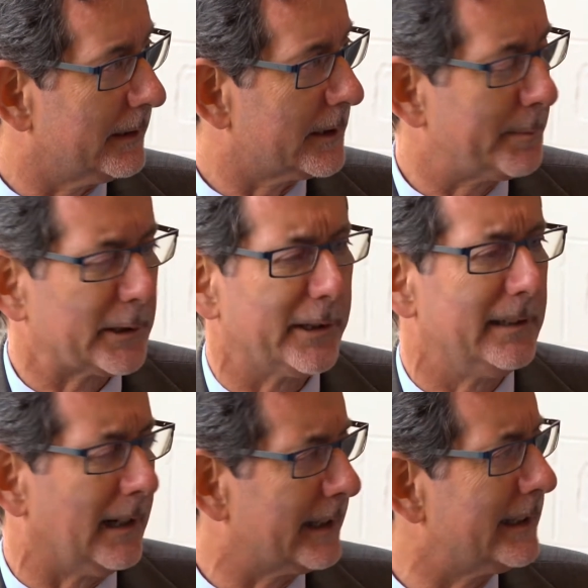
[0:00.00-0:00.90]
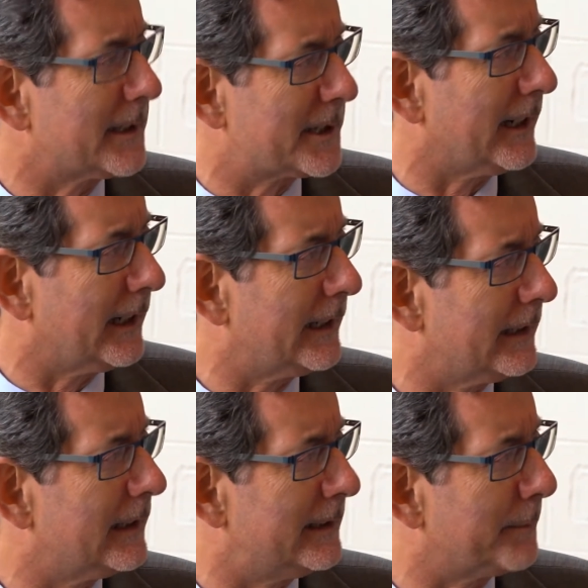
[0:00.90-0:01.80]
especially not inside
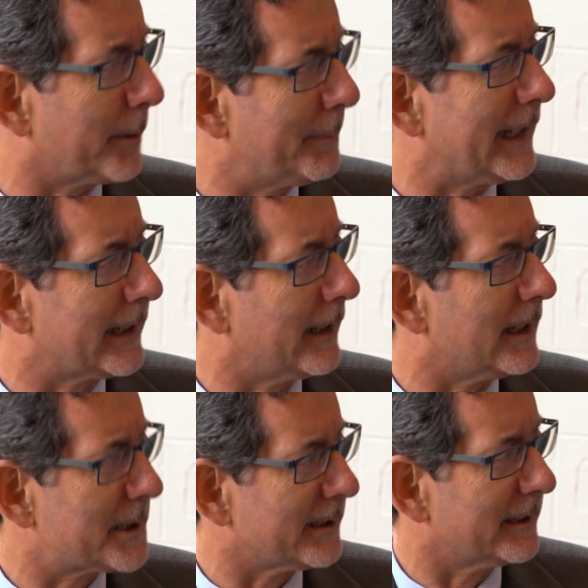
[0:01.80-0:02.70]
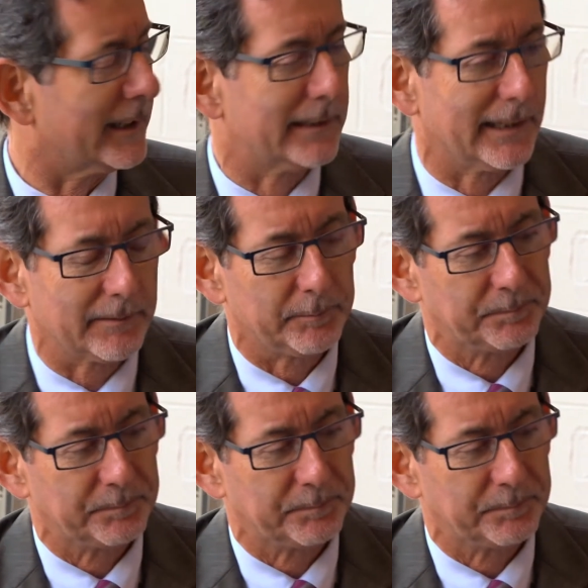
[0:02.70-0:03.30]
a diplomatic consulate like that.